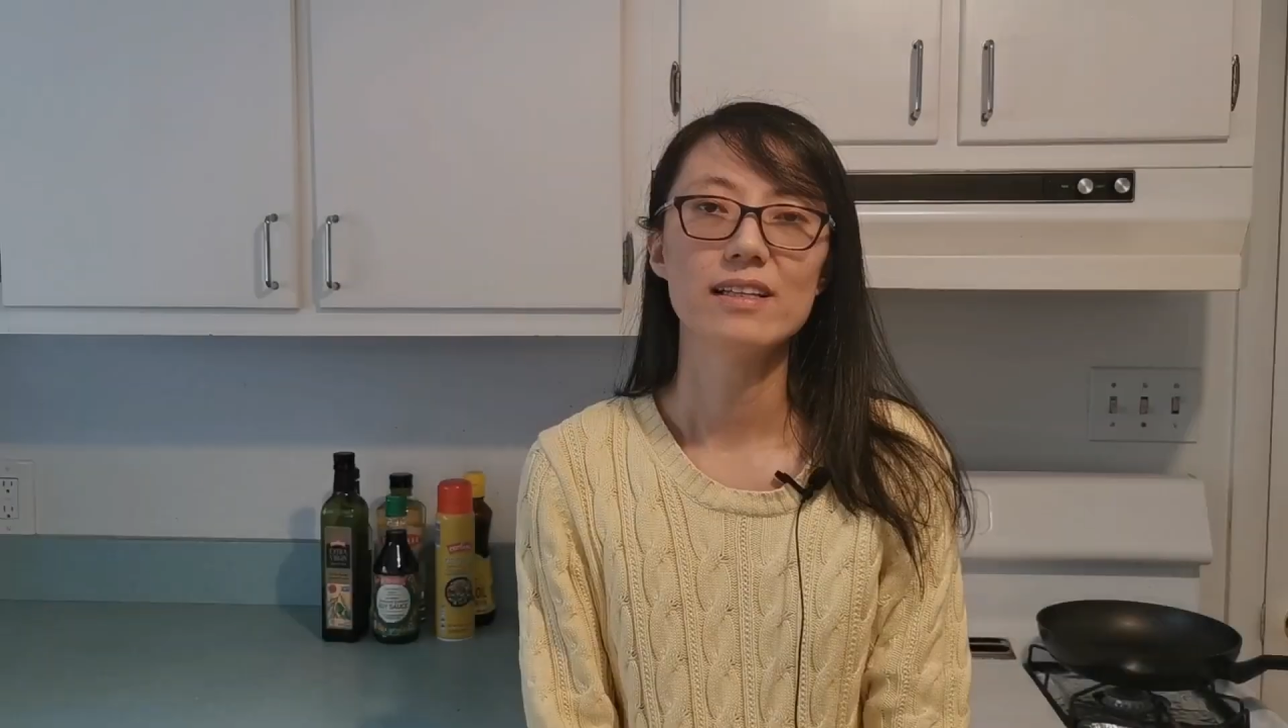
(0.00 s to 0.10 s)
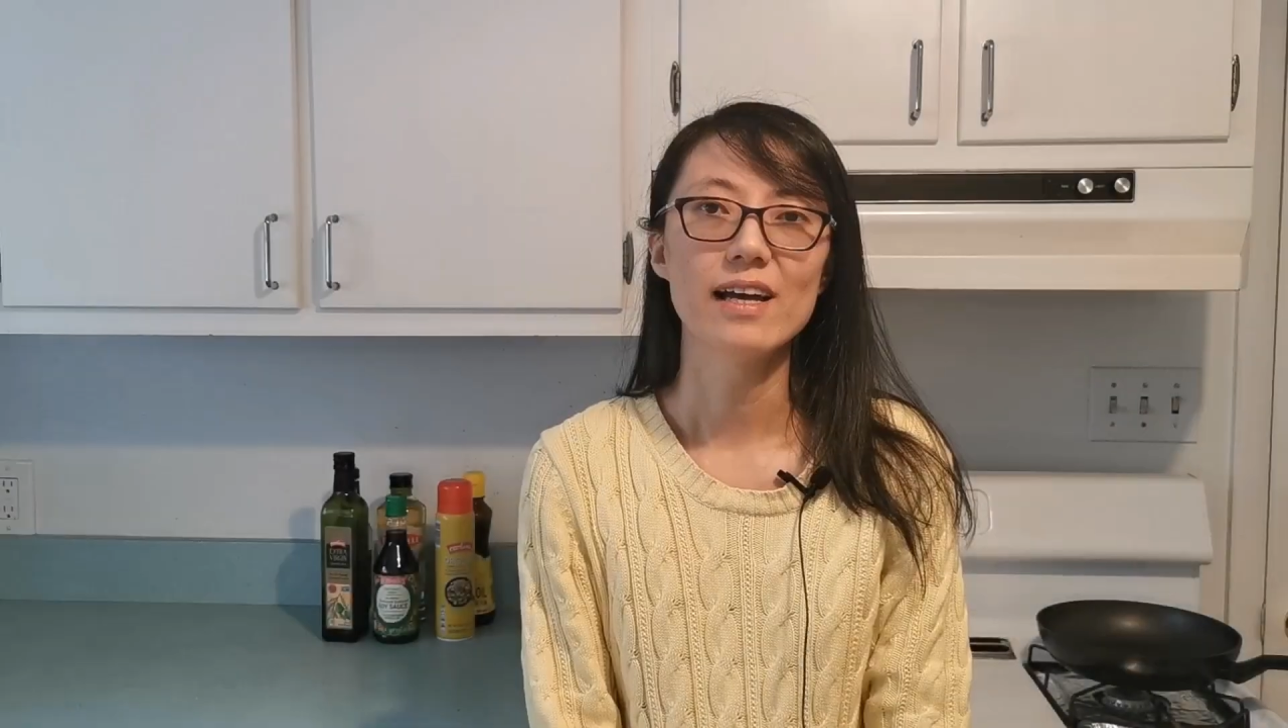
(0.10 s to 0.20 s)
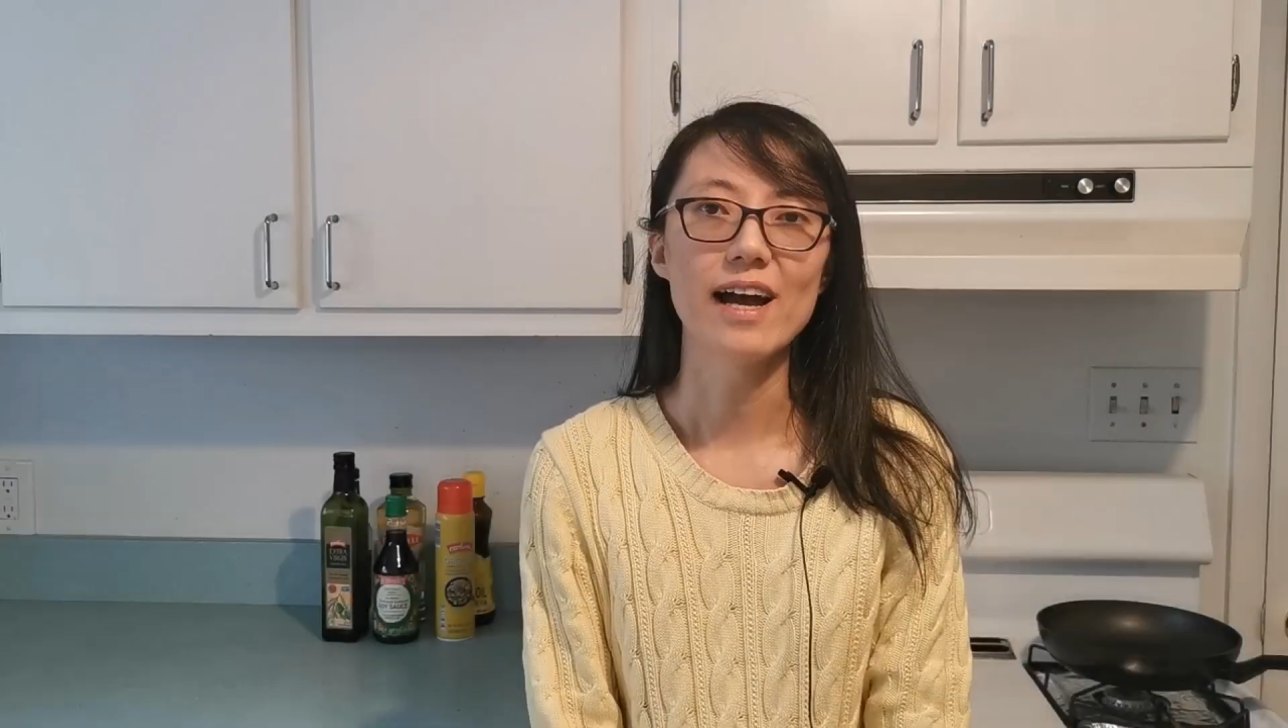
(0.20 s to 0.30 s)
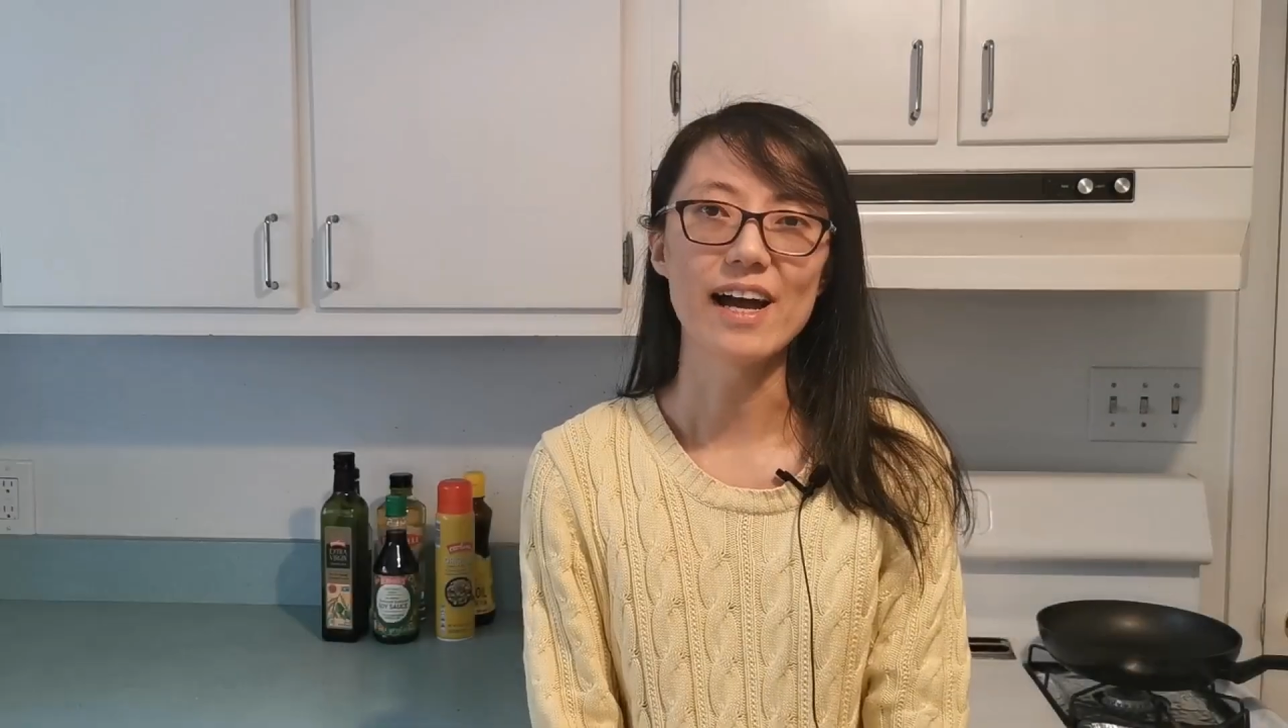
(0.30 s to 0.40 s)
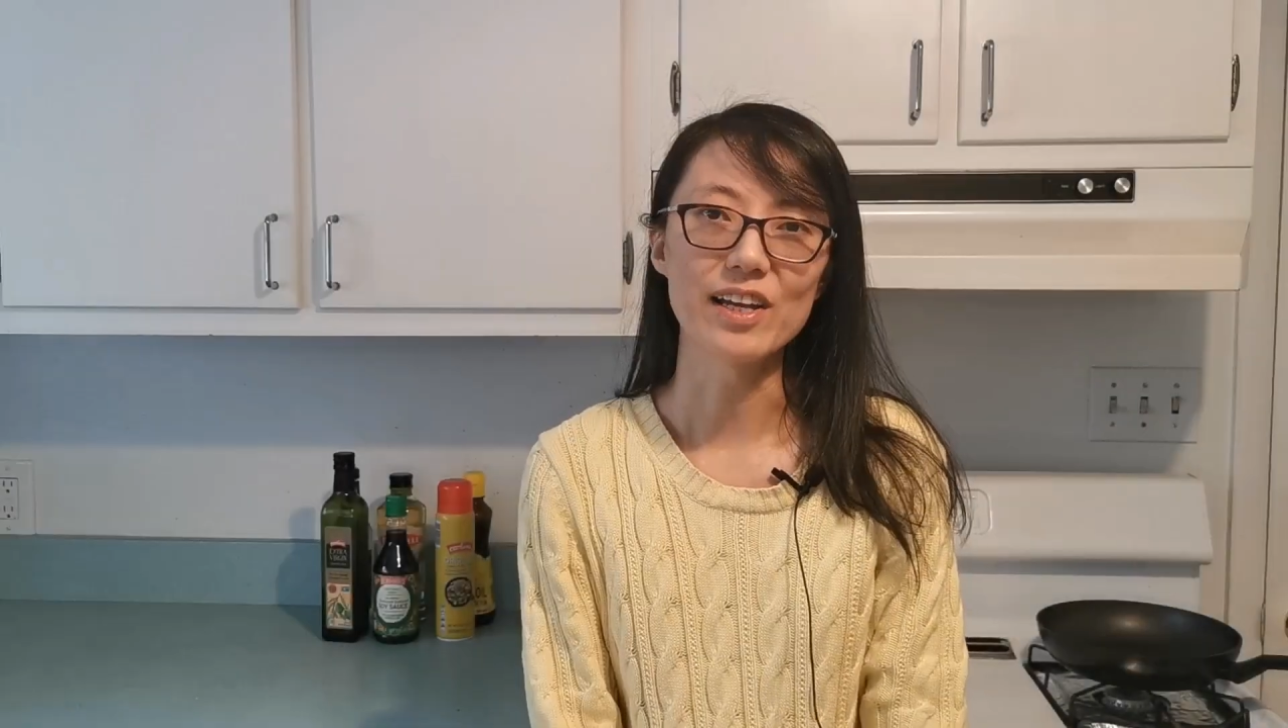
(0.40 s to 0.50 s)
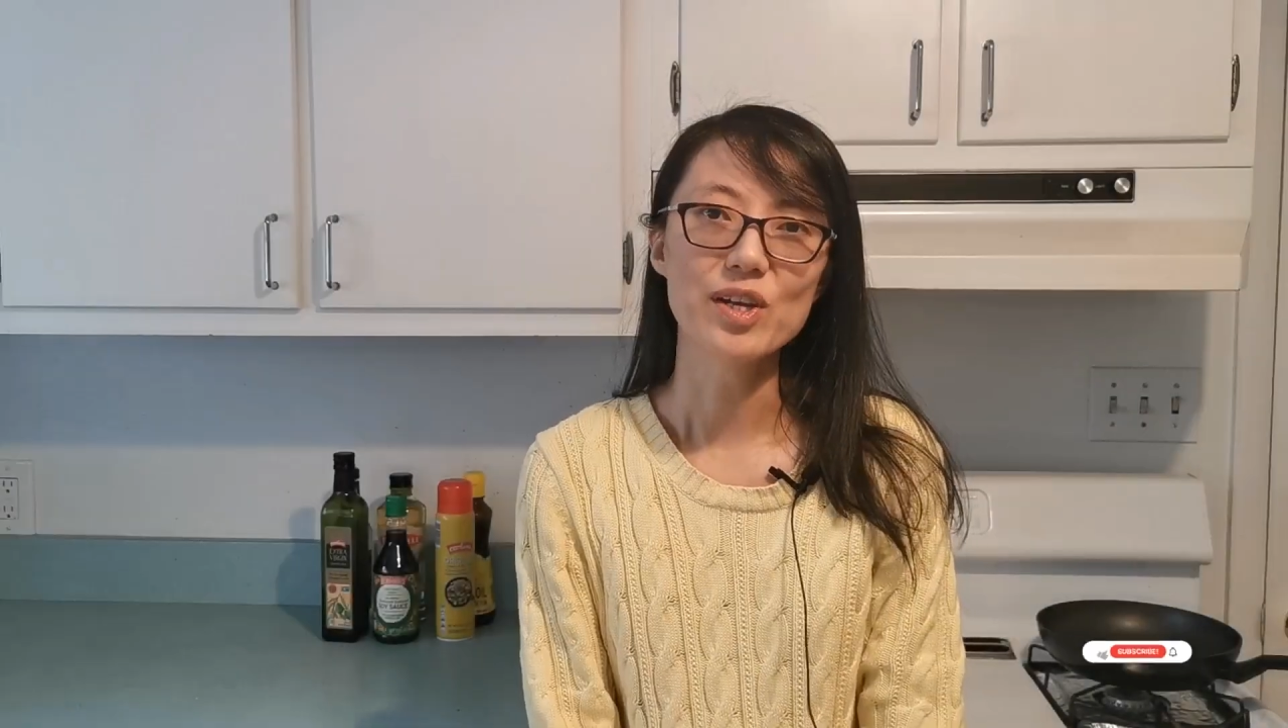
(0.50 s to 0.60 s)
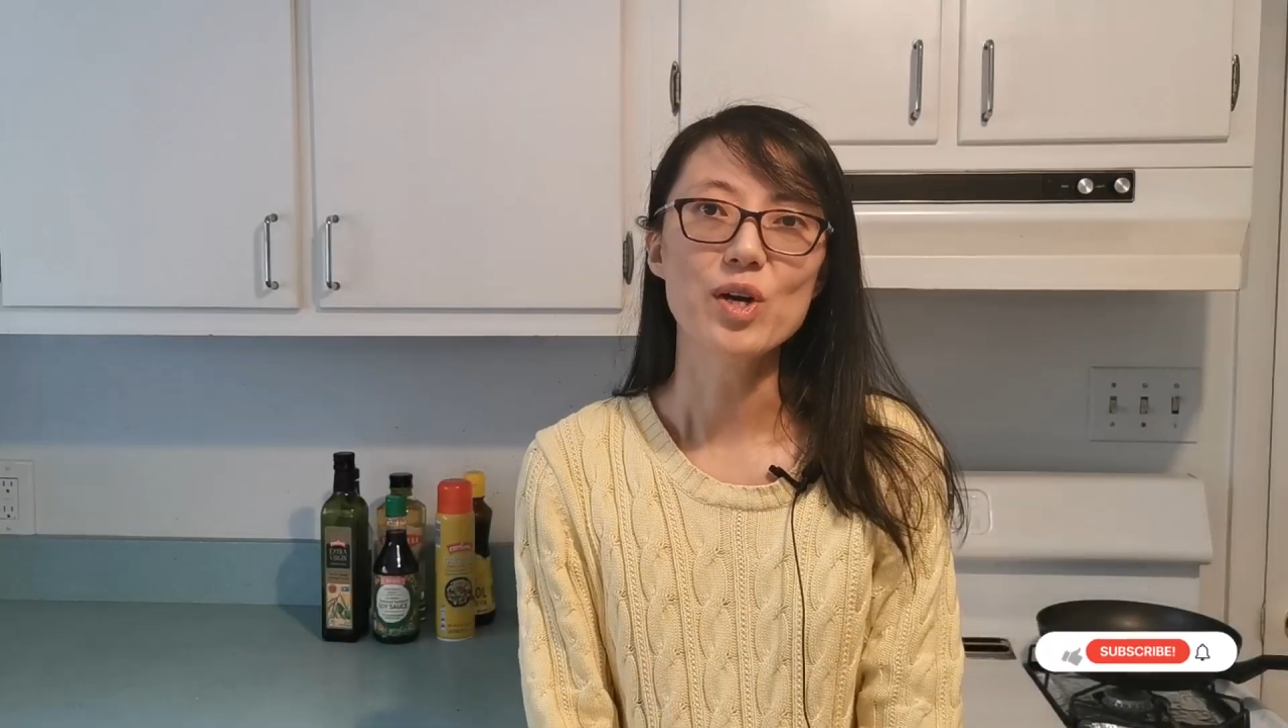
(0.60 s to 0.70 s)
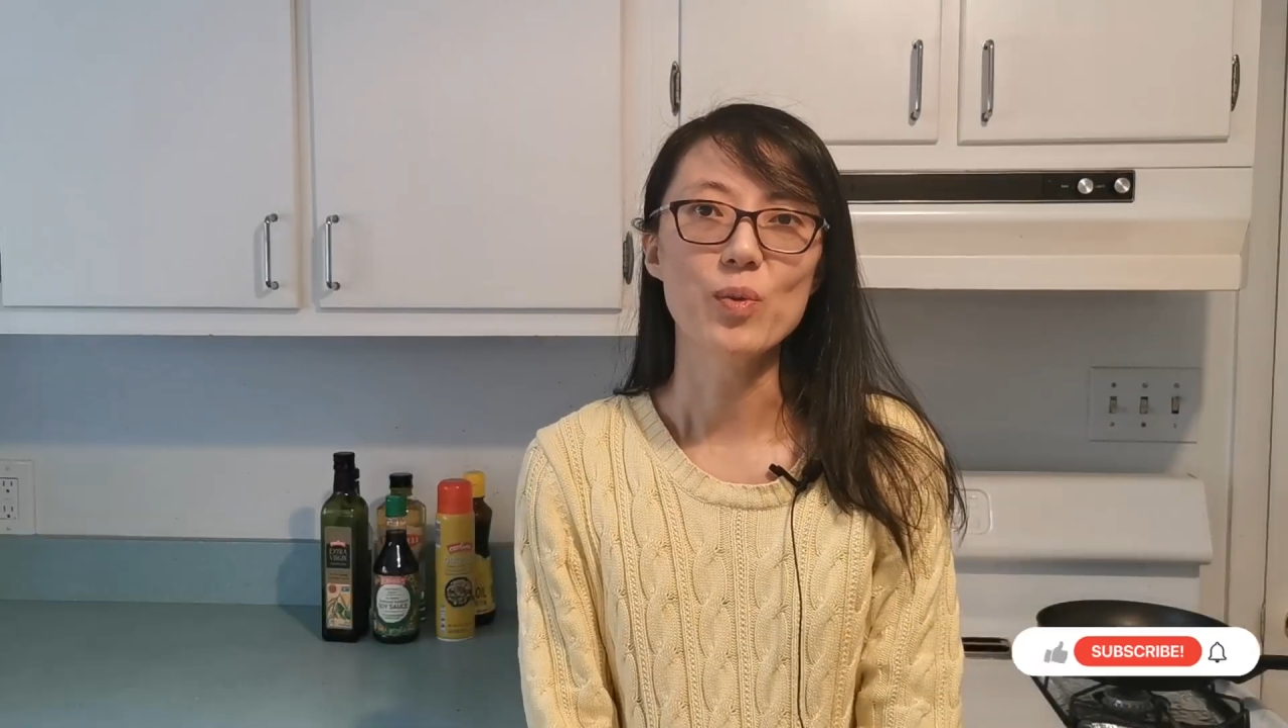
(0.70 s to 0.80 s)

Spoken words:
Hi,